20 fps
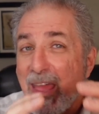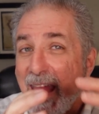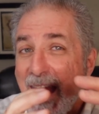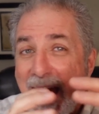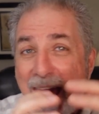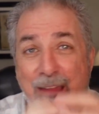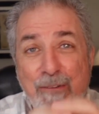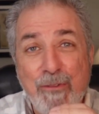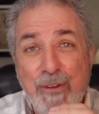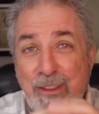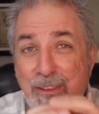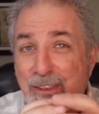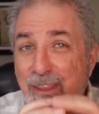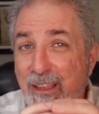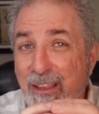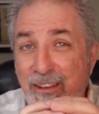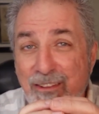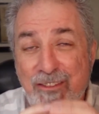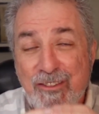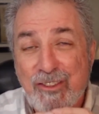
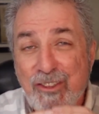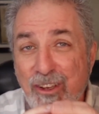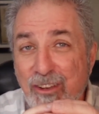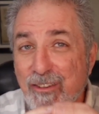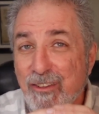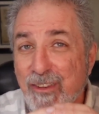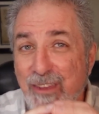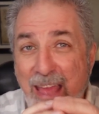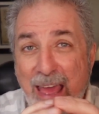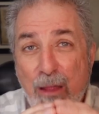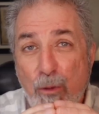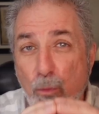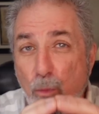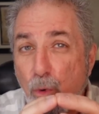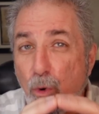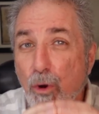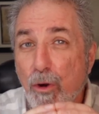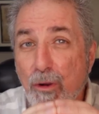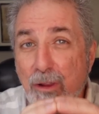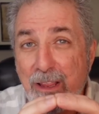everything is just that
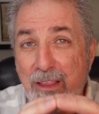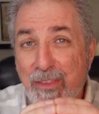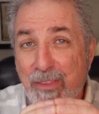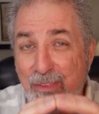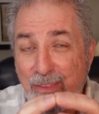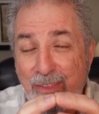worry,